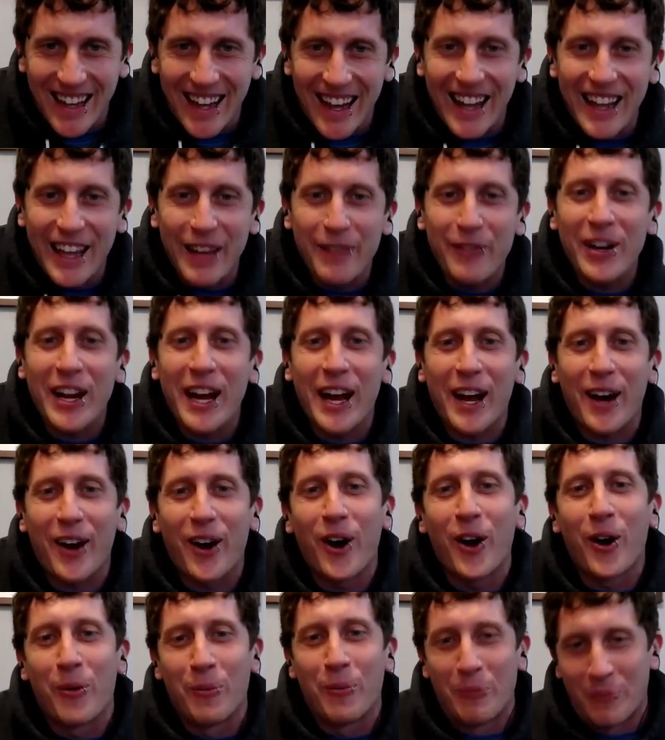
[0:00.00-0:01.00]
Even at
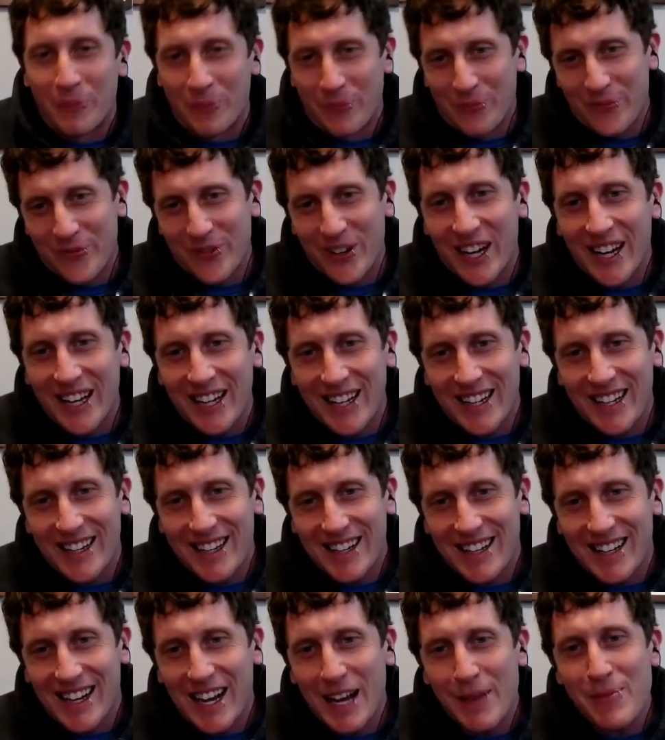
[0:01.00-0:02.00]
home, right?
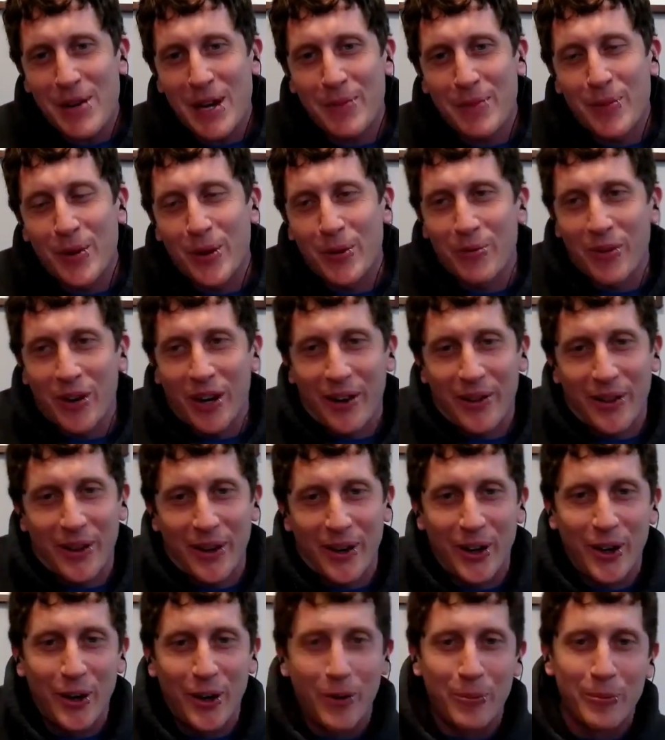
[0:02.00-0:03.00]
I make bone broth at
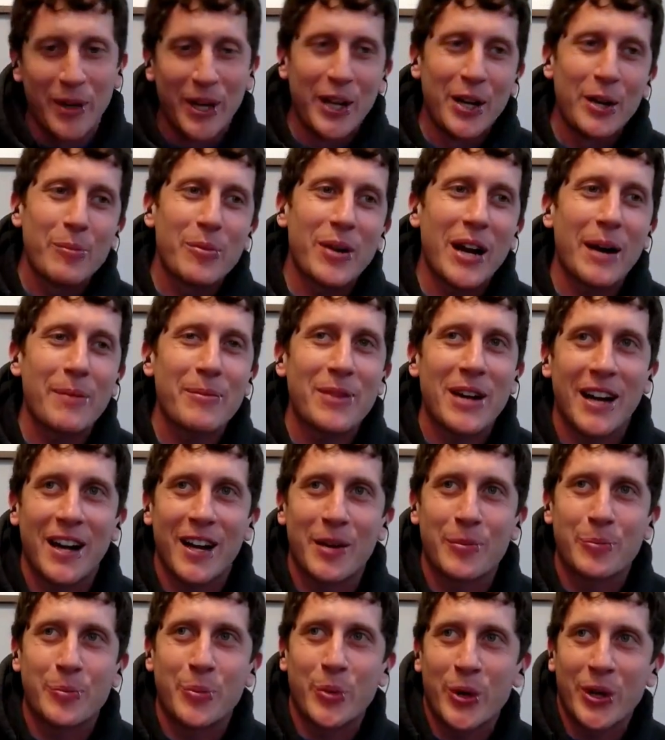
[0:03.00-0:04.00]
home, but I'm not
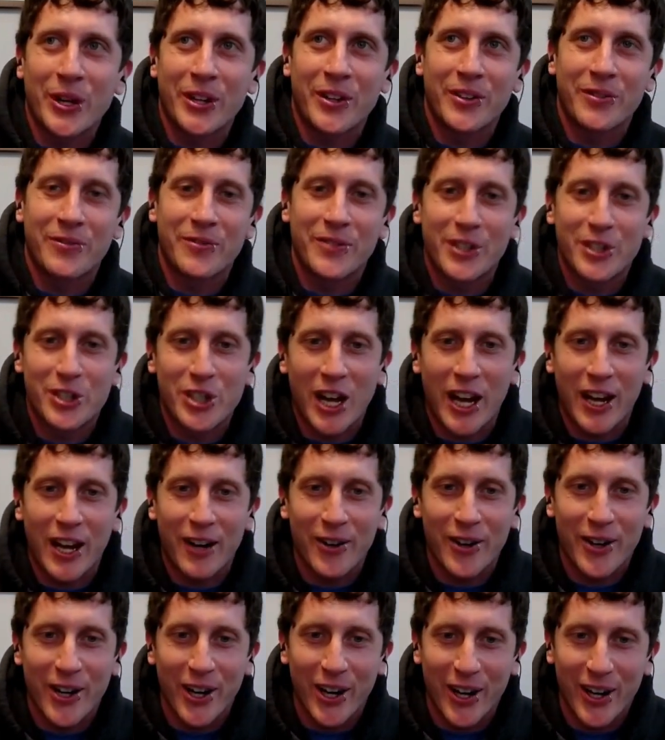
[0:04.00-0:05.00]
going to boil a fish head
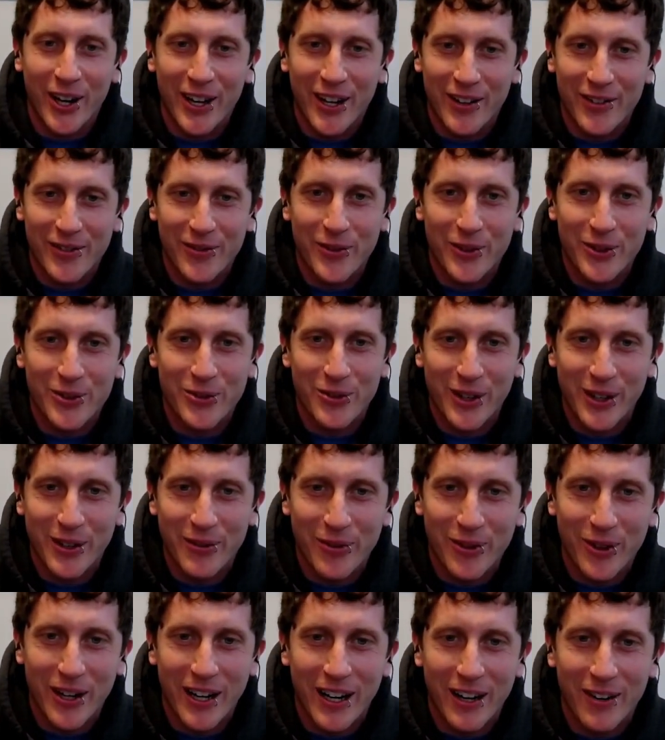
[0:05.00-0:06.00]
or carcass for
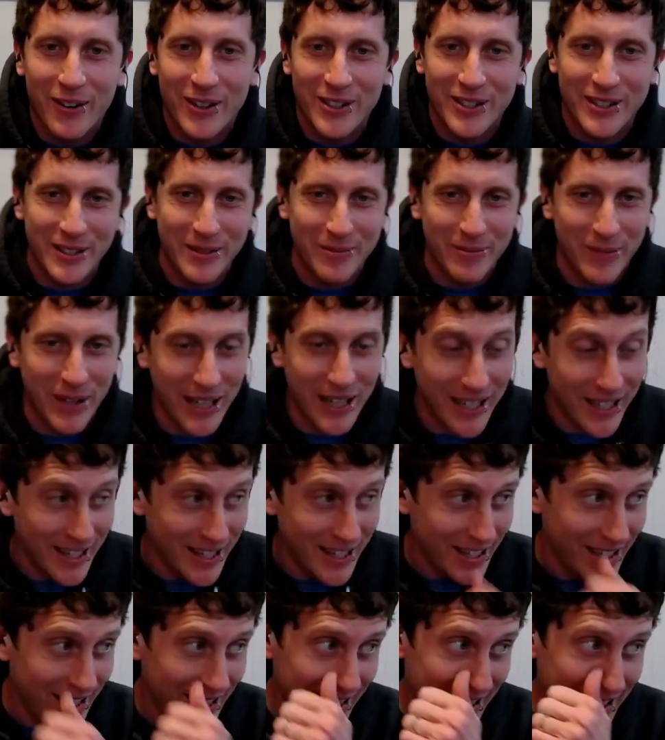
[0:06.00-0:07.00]
24 hours in
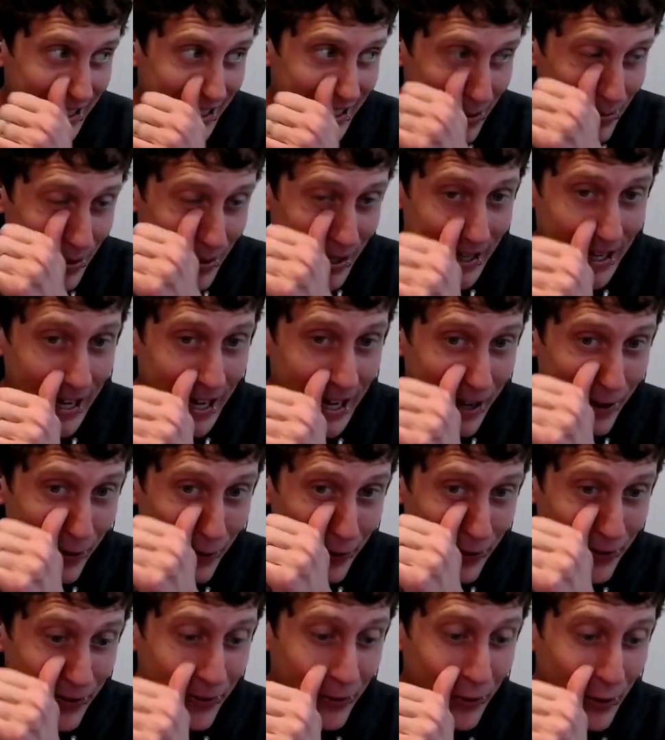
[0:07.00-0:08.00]
my
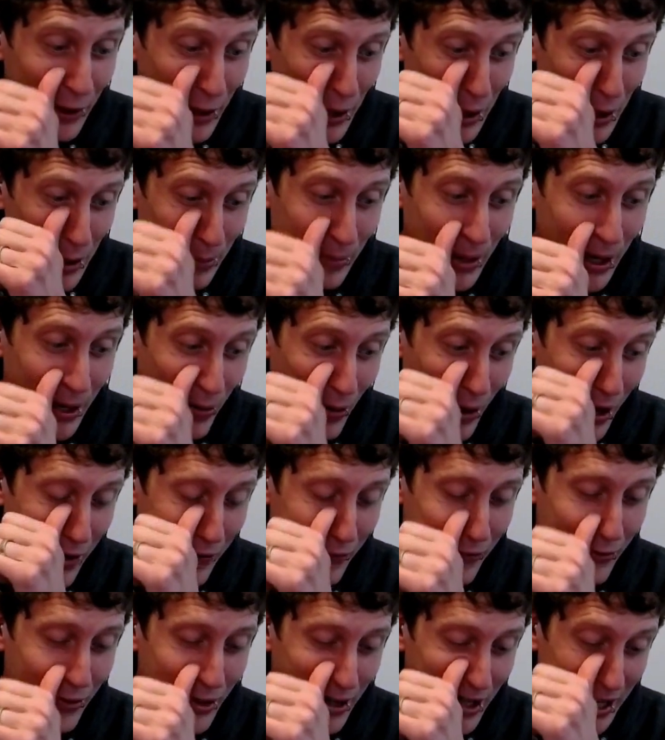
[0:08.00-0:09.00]
house. My
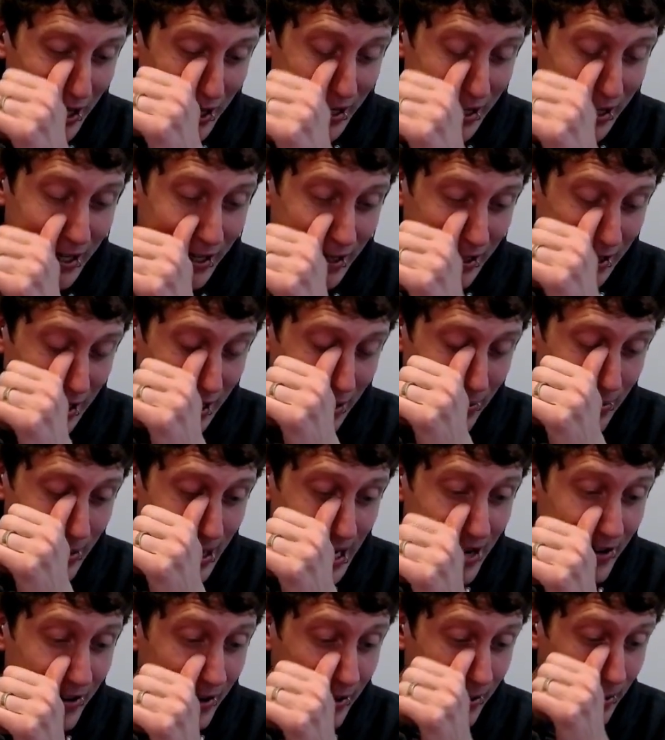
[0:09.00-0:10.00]
wife would kick me
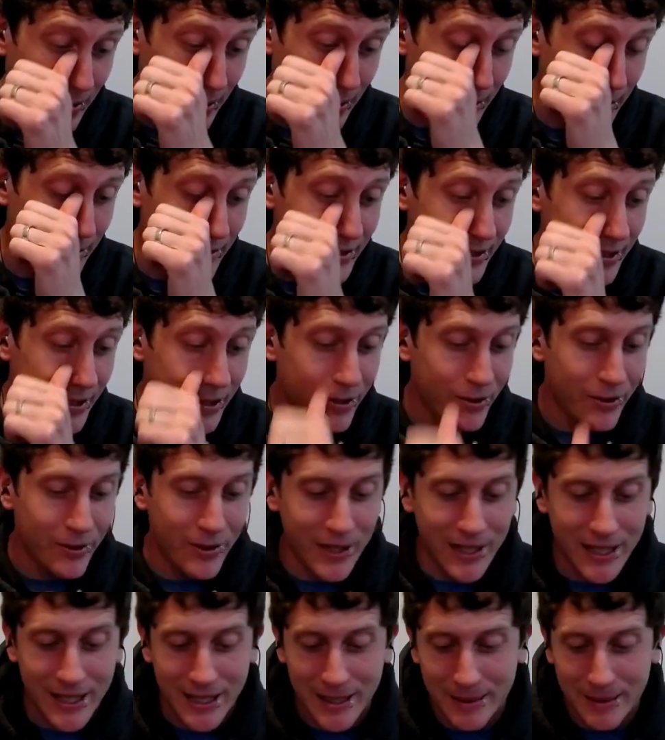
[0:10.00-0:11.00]
out, I
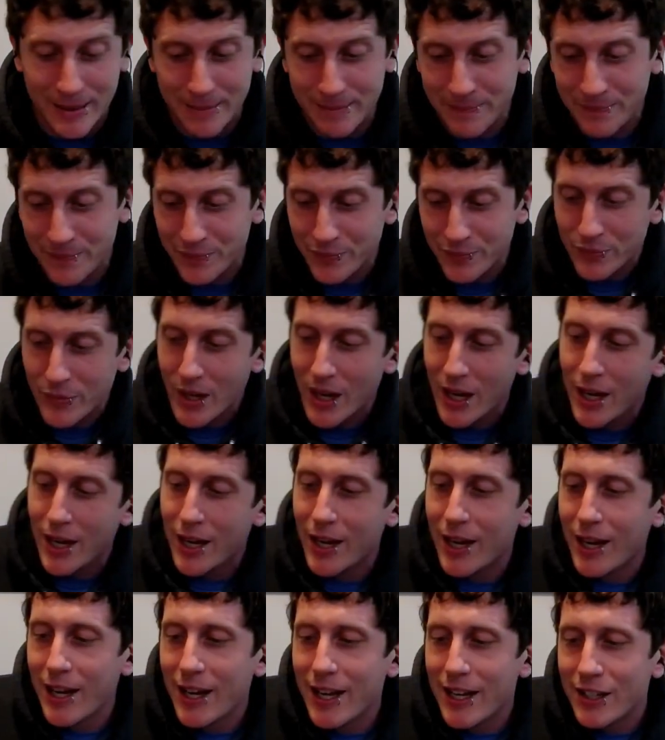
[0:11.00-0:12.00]
think.
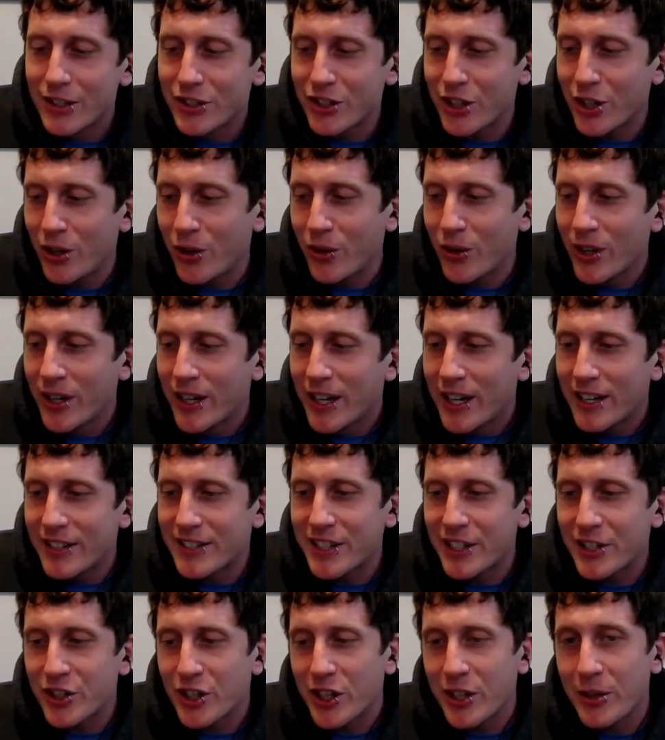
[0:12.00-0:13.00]
So
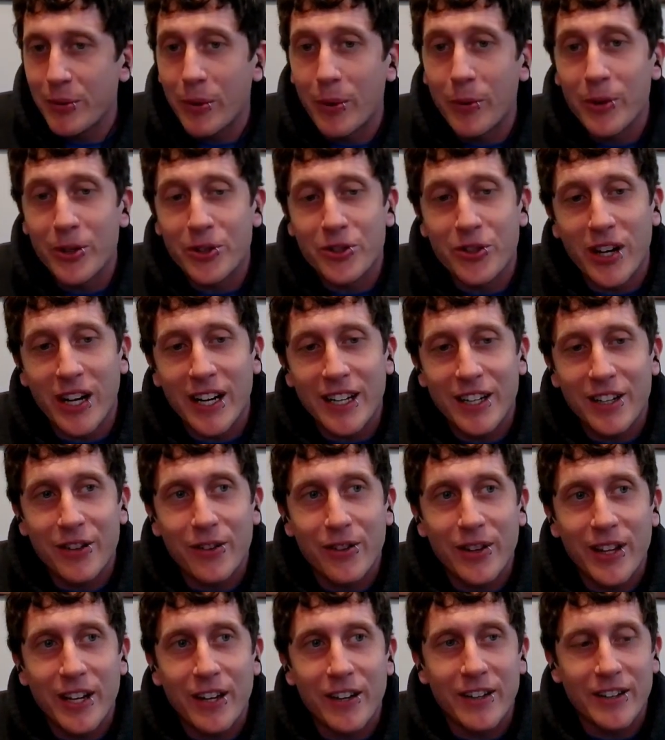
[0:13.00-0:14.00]
essentially what we're trying to do
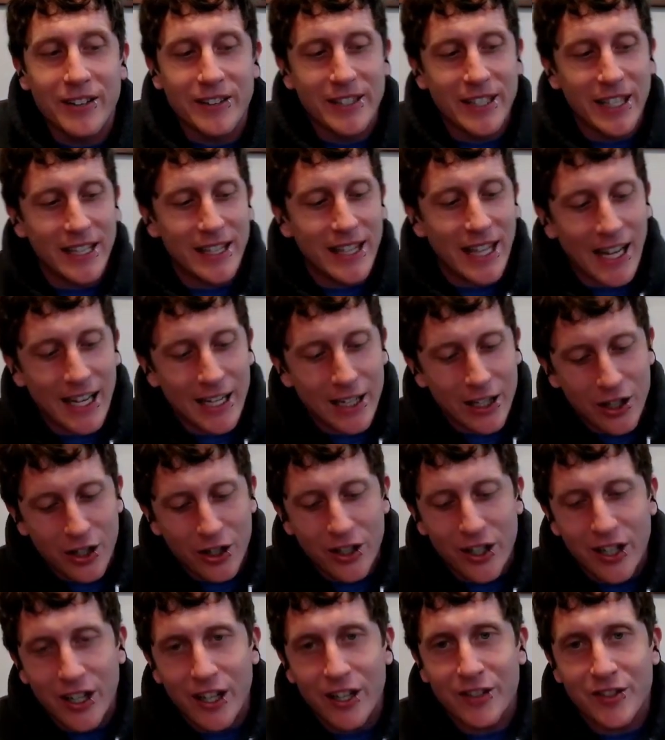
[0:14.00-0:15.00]
there is get that
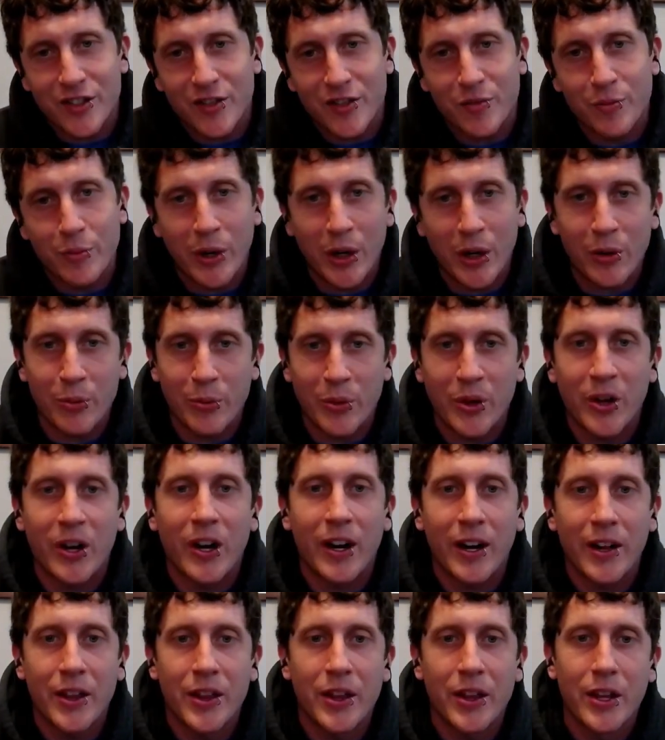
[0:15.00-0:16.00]
goodness of bone
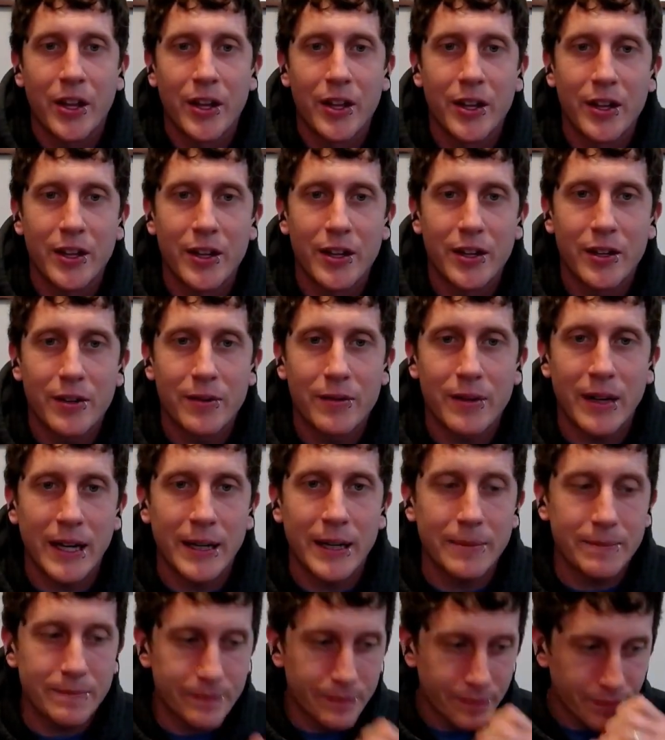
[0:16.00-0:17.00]
broth, mm-hmm. right?